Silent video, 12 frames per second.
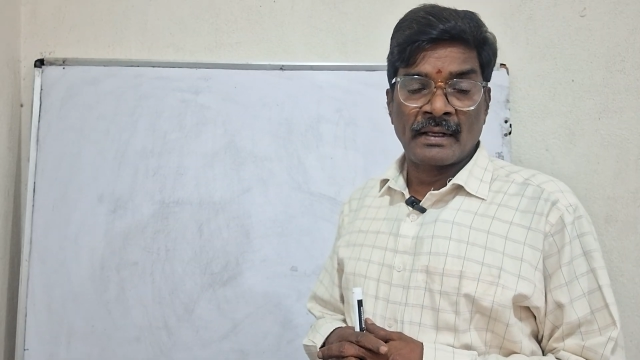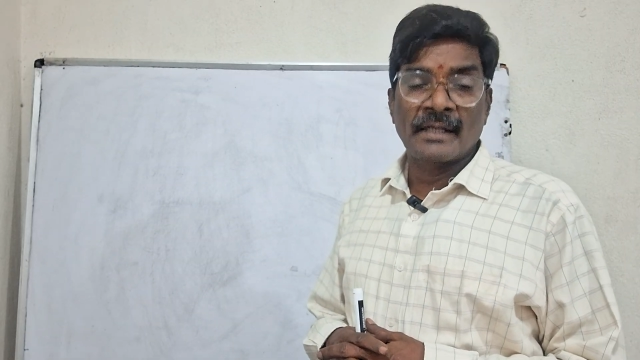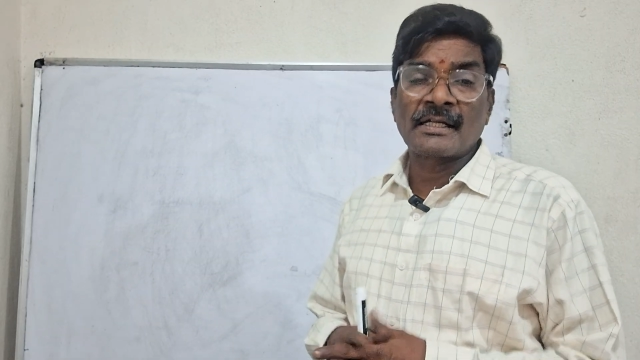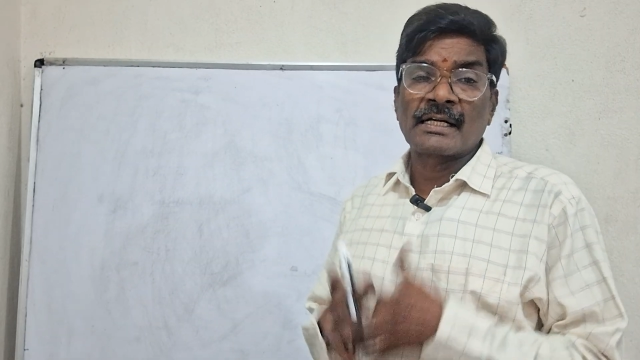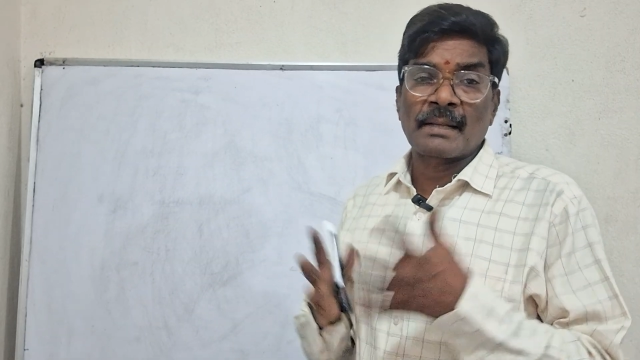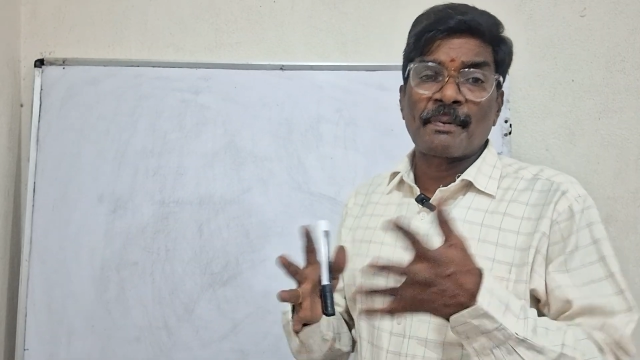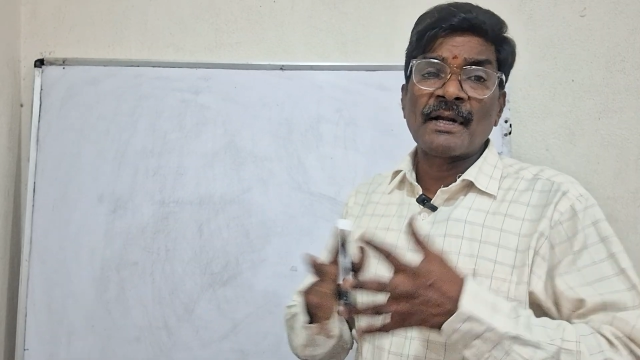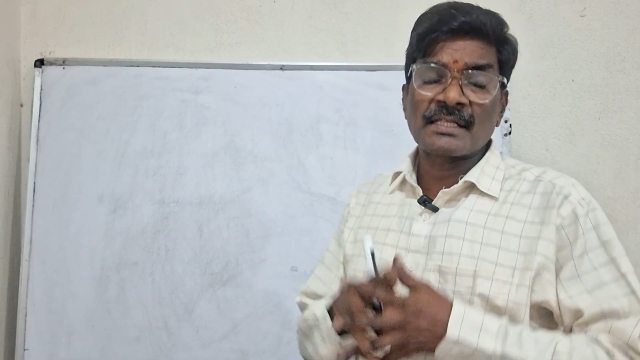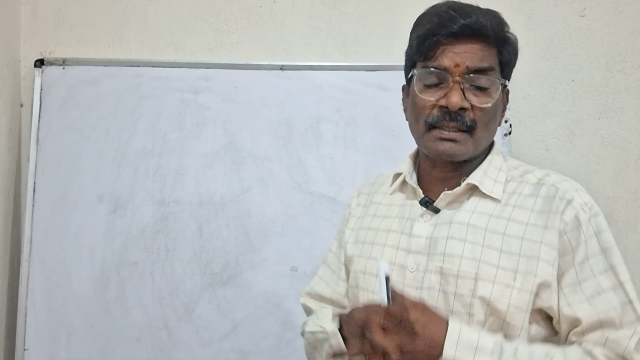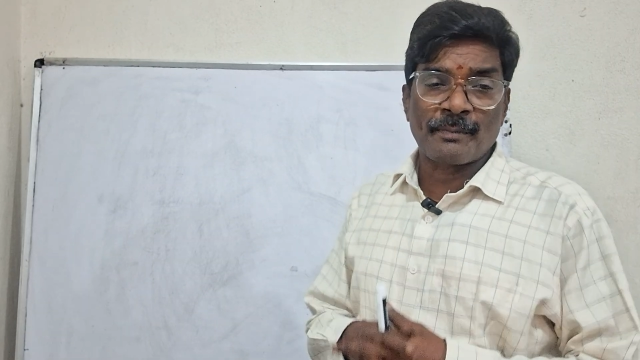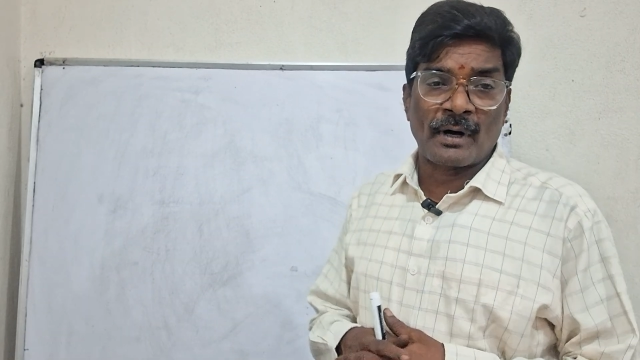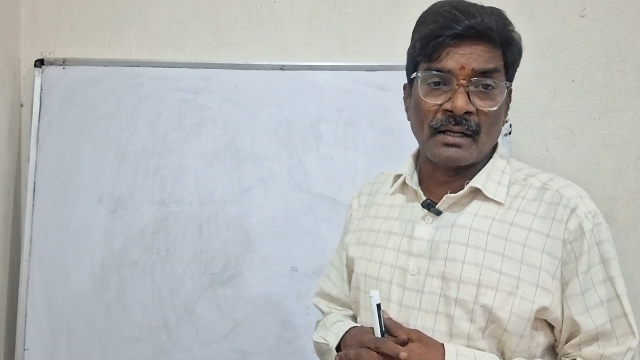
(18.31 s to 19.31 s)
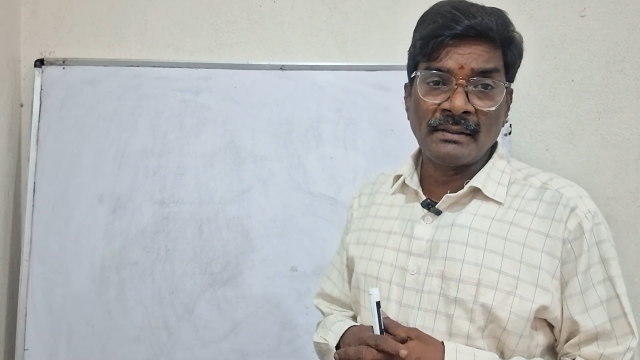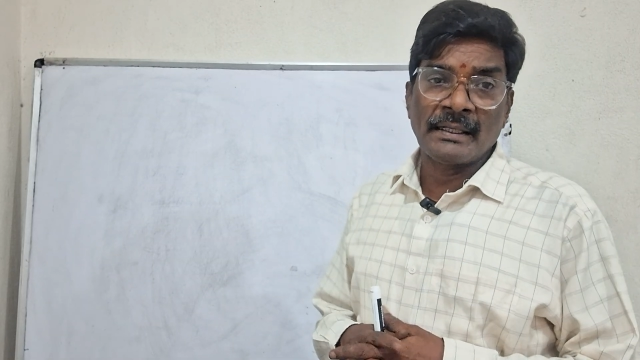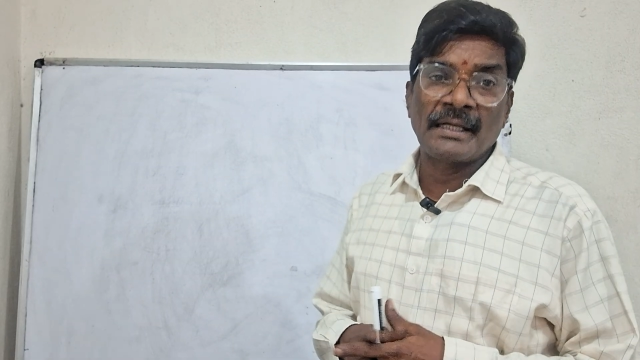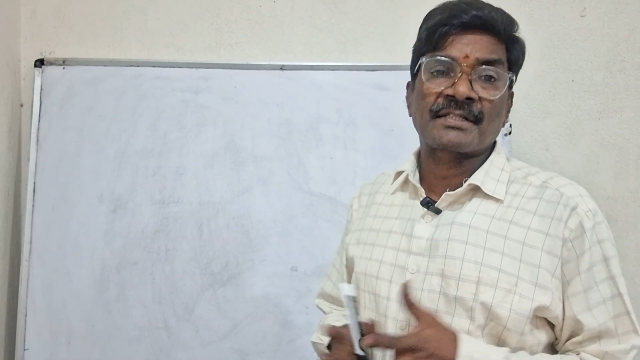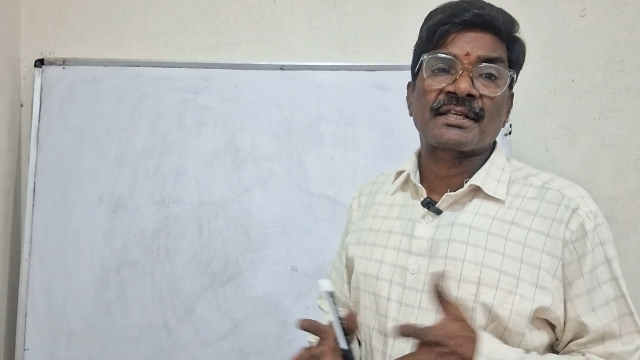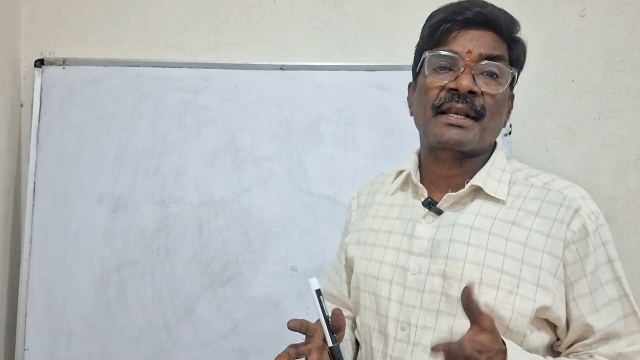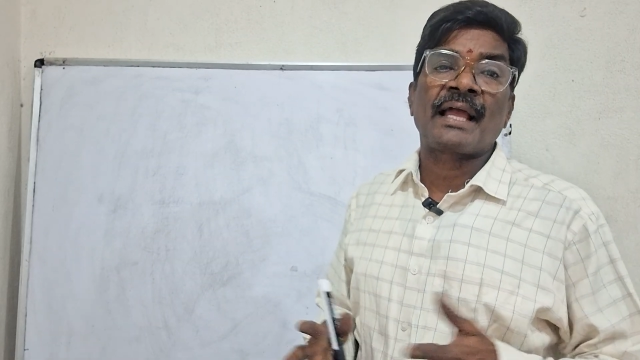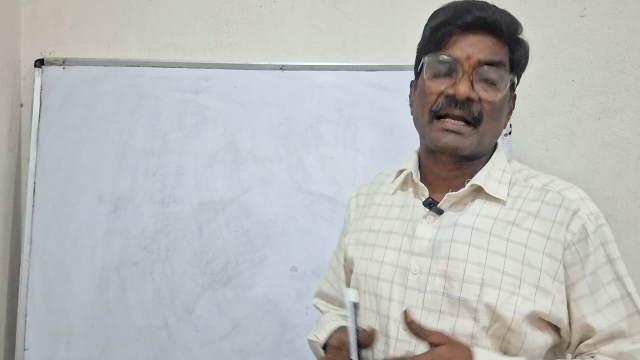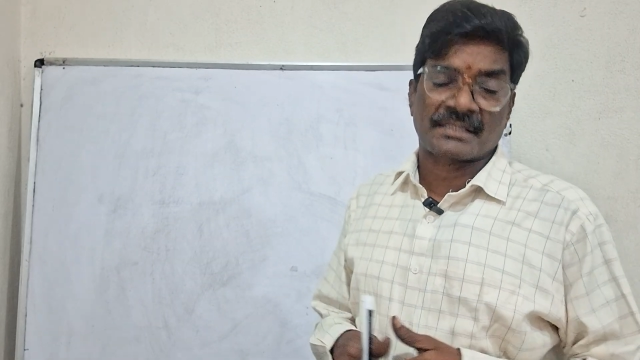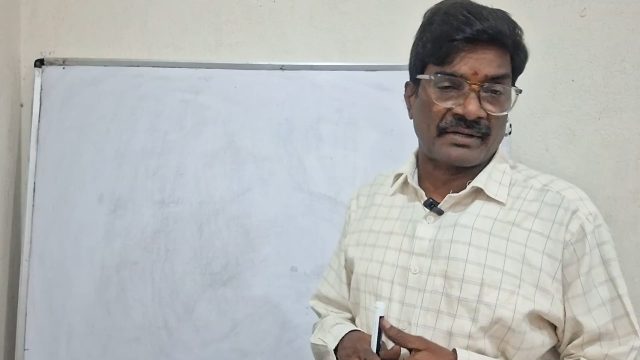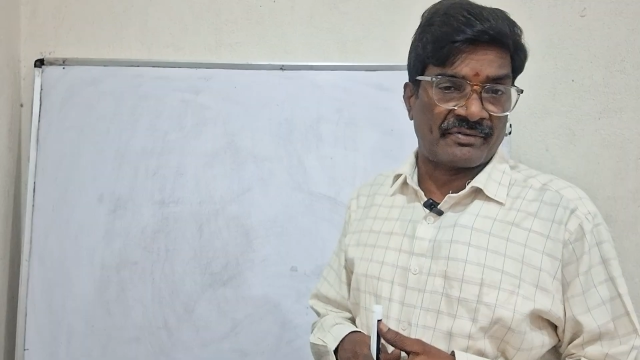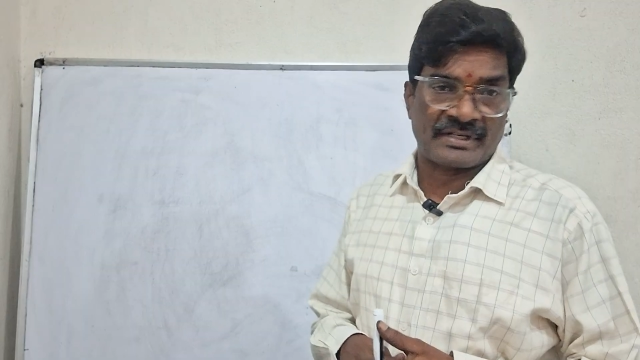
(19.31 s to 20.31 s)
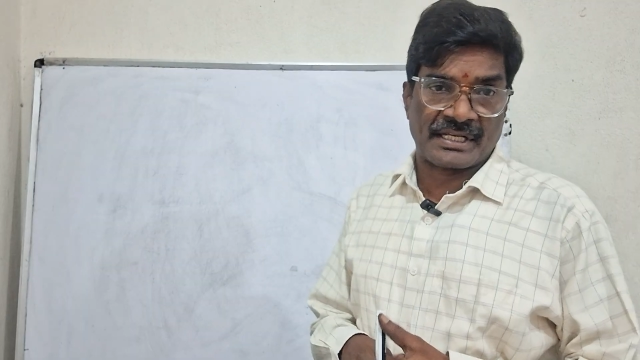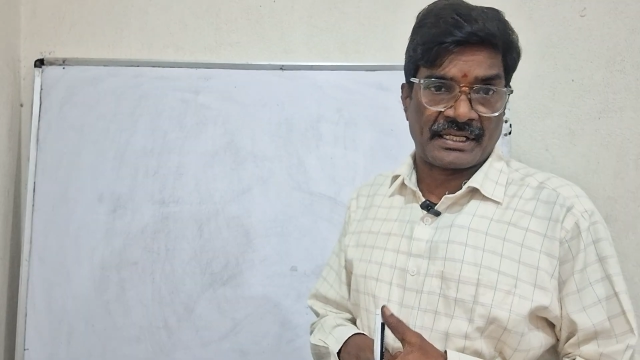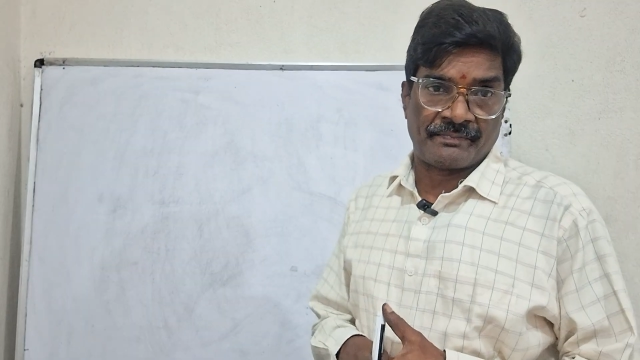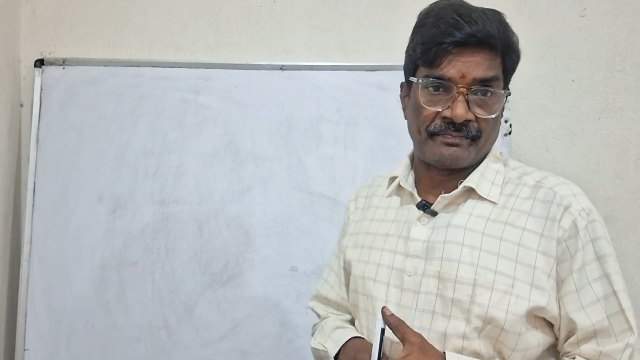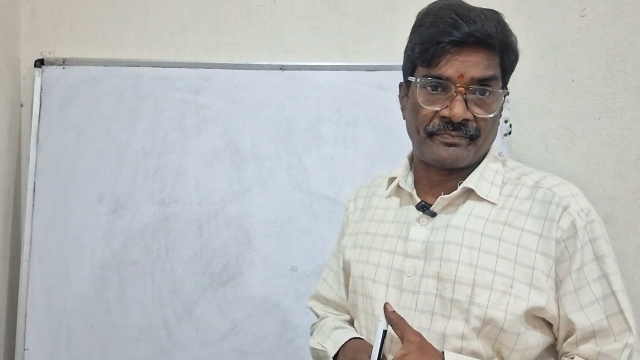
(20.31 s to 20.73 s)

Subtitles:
It depends upon its reactivity.